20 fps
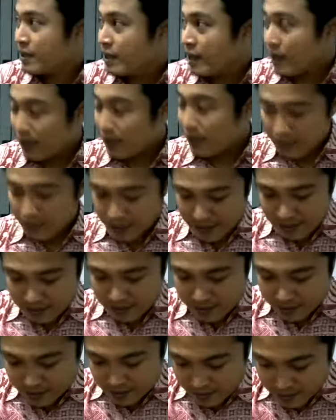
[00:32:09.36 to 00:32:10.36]
I
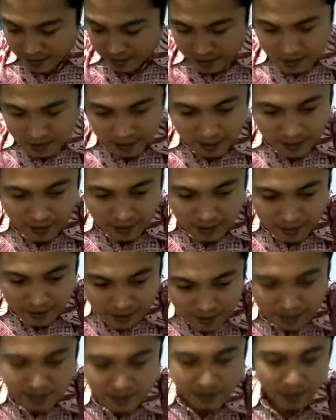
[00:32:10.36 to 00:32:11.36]
guess
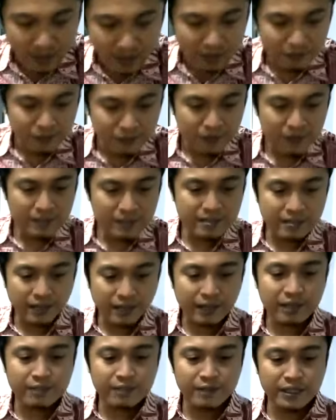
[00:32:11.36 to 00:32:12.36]
that's all for the
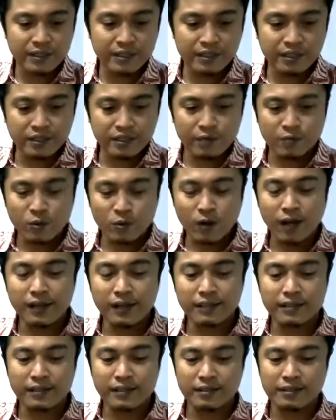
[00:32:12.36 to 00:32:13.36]
second meeting of
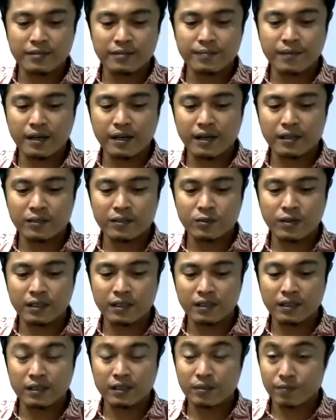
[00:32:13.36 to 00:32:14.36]
qualitative and
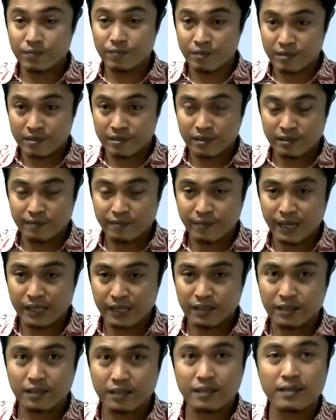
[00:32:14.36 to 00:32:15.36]
quantitative research
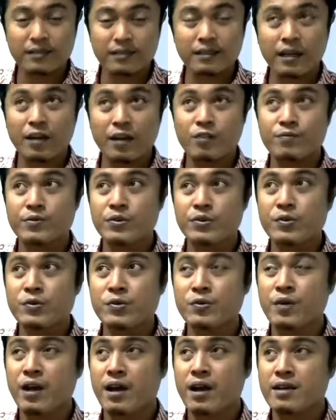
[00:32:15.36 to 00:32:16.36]
method. I hope
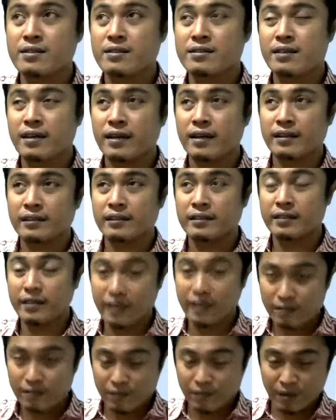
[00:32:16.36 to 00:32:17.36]
you guys can
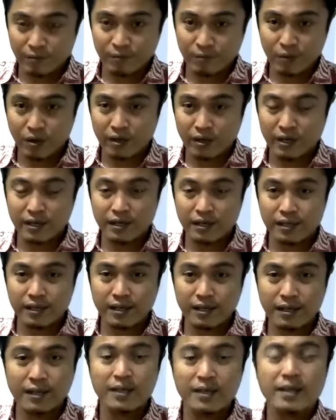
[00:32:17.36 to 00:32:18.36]
get my point here,